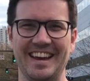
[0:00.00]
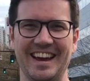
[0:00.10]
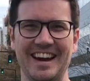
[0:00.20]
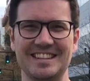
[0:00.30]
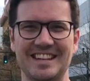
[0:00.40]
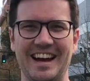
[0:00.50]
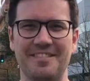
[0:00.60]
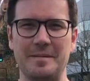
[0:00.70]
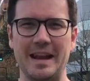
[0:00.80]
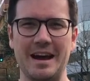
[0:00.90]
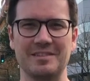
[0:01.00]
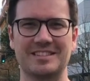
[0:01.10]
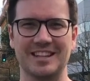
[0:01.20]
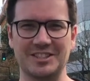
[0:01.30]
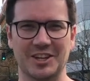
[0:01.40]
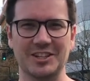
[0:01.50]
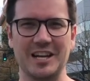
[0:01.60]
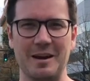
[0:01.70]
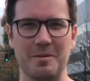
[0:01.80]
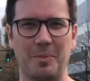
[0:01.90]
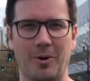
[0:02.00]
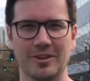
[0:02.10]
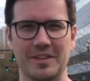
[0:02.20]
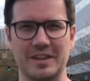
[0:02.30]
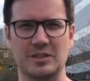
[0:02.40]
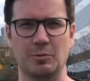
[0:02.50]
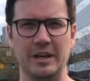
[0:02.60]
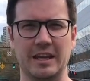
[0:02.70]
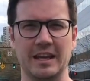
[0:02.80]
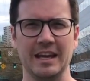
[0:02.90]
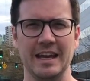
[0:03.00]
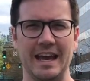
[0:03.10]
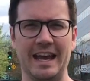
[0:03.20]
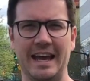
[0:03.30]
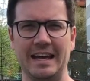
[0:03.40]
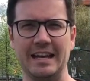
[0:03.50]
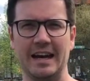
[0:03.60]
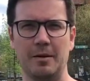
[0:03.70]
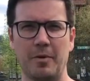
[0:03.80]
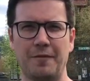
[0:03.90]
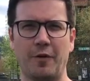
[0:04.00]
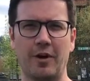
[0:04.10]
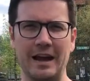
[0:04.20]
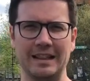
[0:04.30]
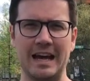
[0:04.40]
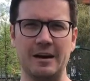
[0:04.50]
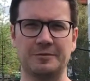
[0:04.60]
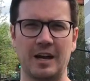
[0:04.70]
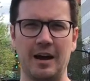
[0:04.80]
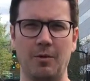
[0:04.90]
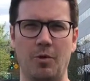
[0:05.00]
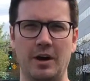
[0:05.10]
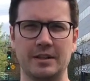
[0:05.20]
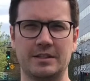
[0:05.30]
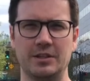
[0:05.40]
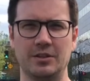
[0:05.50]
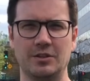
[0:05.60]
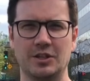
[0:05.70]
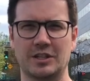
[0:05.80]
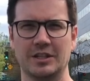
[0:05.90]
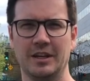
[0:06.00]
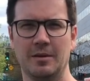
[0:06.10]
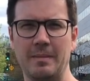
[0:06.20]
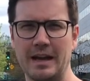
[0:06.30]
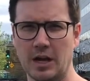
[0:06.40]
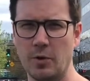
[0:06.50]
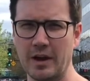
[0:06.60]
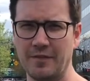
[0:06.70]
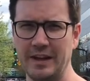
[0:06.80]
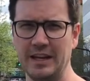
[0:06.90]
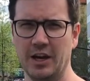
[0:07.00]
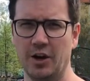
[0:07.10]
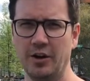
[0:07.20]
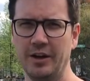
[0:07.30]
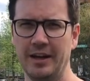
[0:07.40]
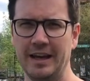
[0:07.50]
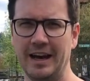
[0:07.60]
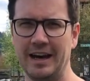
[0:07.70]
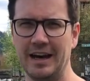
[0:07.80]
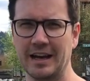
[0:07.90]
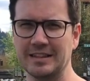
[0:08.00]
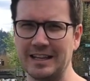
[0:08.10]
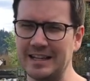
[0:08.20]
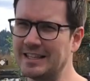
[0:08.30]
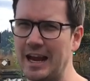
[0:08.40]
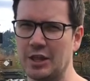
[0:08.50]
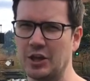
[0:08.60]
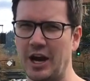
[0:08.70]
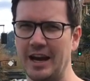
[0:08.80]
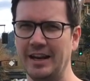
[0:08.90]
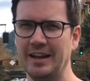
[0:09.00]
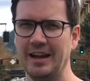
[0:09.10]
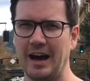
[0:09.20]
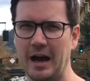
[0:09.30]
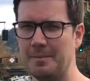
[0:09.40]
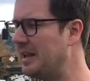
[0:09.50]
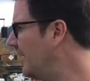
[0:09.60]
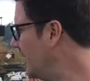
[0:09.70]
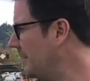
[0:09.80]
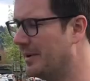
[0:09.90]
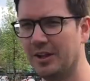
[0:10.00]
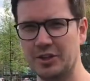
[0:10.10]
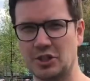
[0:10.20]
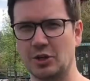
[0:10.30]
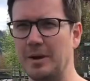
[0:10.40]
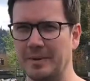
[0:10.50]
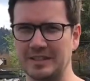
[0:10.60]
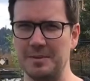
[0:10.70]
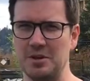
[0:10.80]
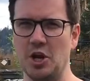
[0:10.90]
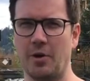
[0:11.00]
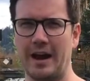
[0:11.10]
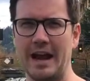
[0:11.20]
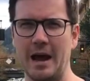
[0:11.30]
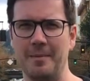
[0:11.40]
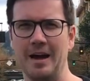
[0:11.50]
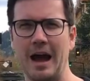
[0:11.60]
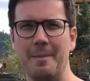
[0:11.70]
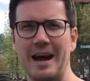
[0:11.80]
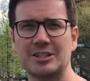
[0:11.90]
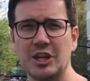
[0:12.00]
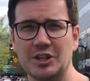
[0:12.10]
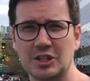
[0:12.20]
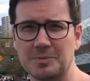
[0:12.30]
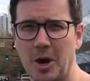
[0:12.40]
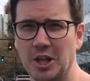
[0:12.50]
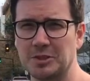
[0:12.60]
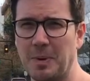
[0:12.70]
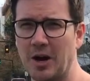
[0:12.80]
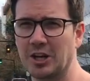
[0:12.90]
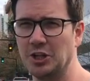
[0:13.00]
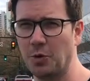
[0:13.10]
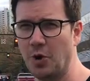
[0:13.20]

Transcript: Hey guys, I've been having such a good time in Portland this week. And uh, before I left, I wanted to just make a quick video because uh, I just had a thought. I'm here in the middle of the street, but some of you know where I am. I'm actually at the smallest park in the